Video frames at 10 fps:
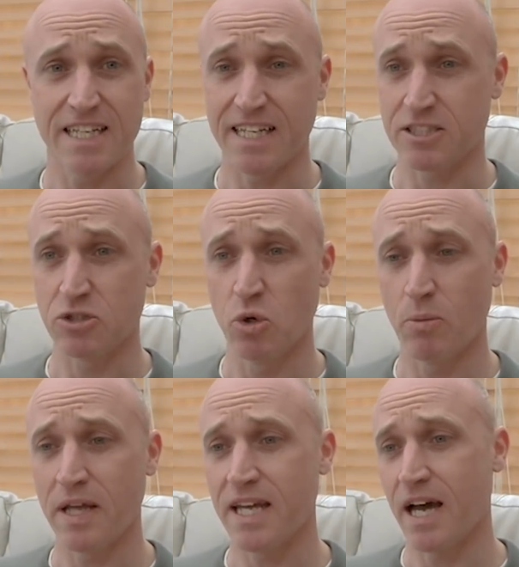It's
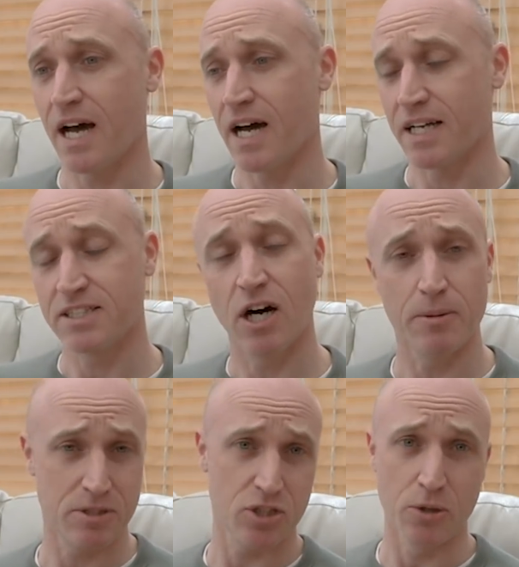normally a
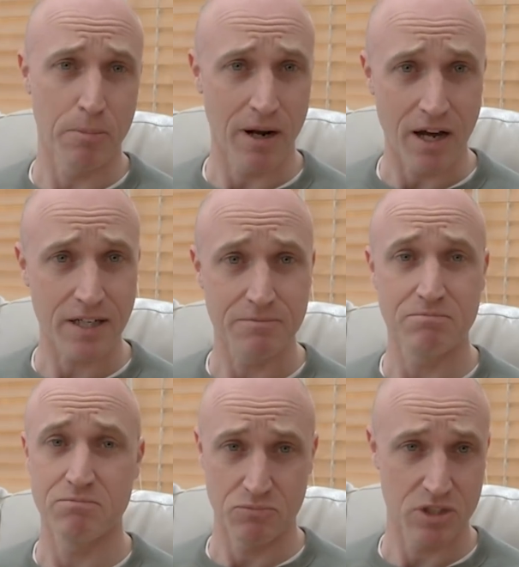Type 2 plug,
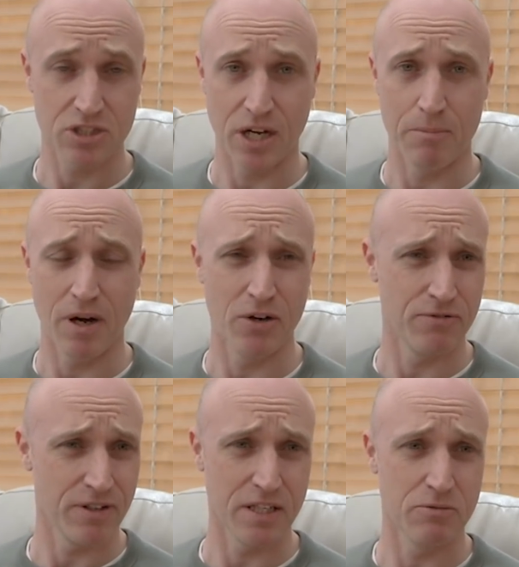which
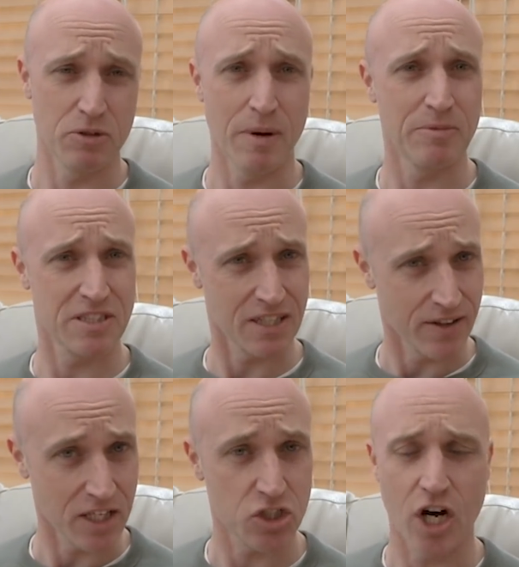hopefully you remember seeing on
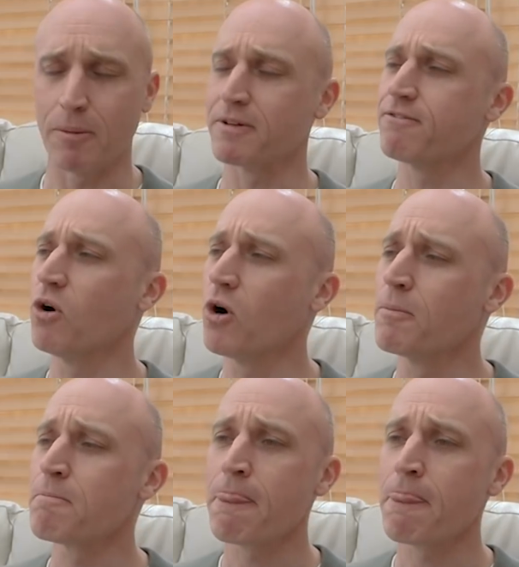that chart before.